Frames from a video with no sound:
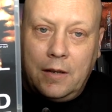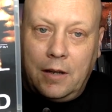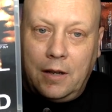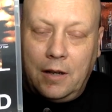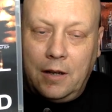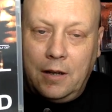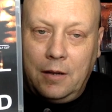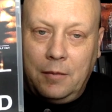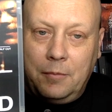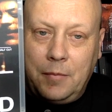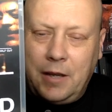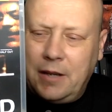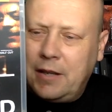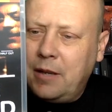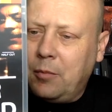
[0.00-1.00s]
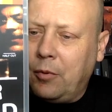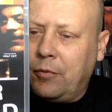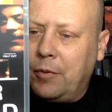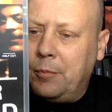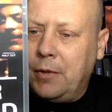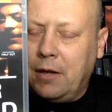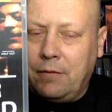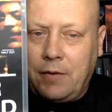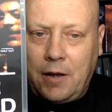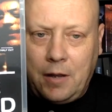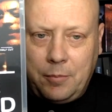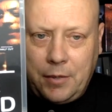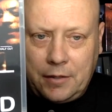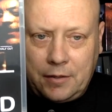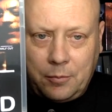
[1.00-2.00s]
I can't remember if the
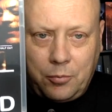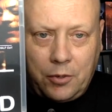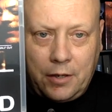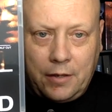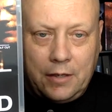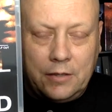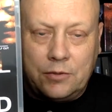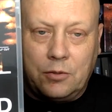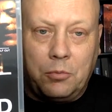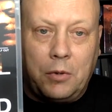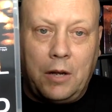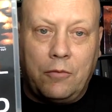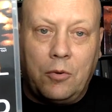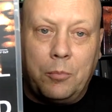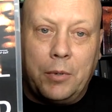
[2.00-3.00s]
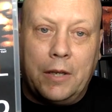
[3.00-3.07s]
BFI picked up one of these or whatever.